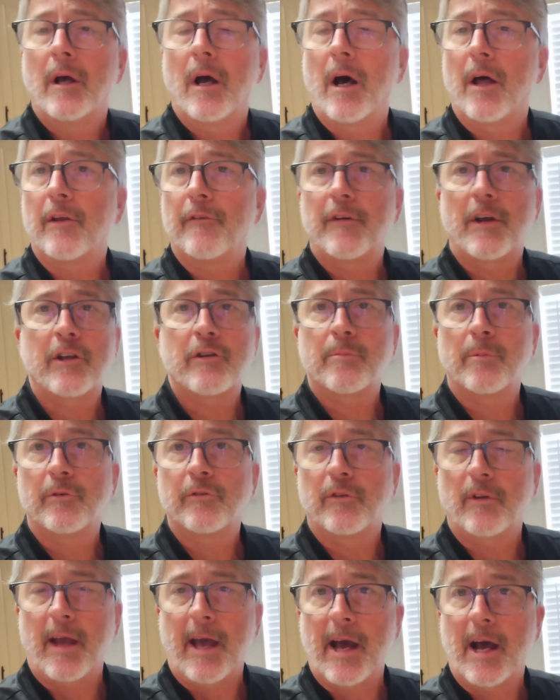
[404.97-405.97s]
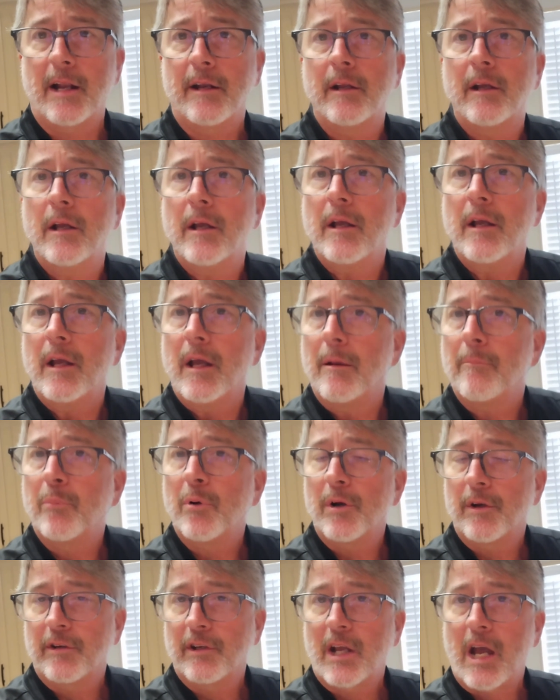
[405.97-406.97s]
other vegetables you had, and
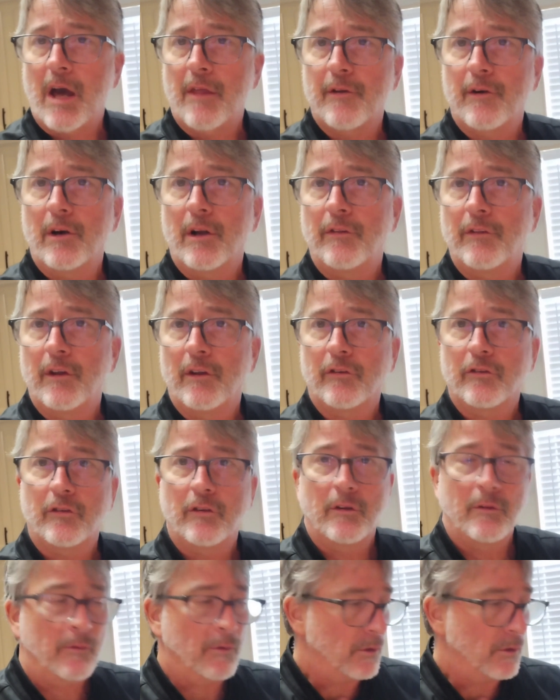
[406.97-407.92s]
put it together in this